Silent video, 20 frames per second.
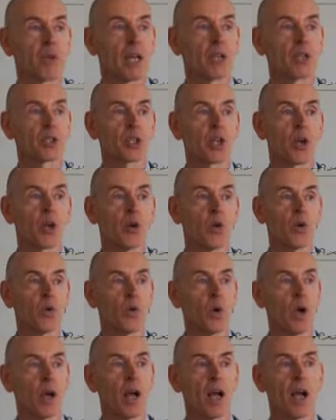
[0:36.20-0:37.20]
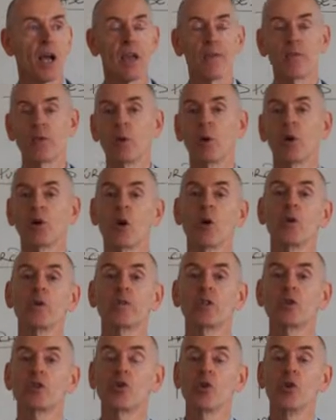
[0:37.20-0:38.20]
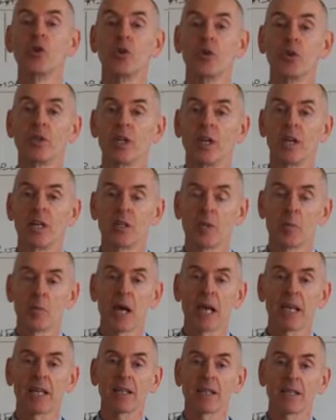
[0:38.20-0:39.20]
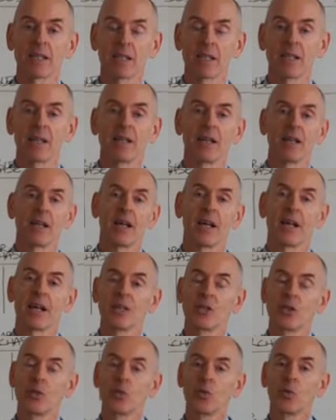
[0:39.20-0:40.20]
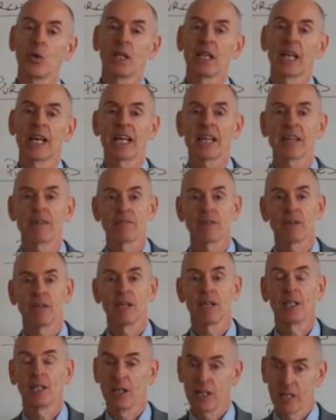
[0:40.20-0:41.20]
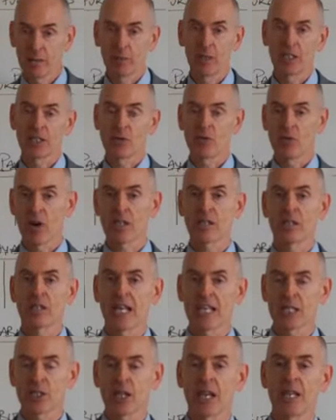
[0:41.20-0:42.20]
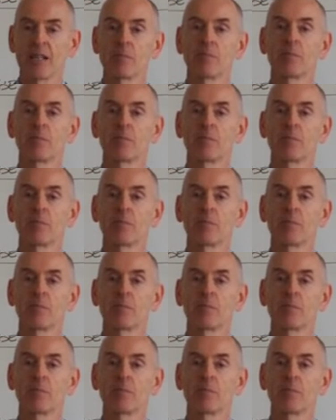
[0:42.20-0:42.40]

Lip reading: So if you are overdrawn at the bank, you will have a liability rather than an asset.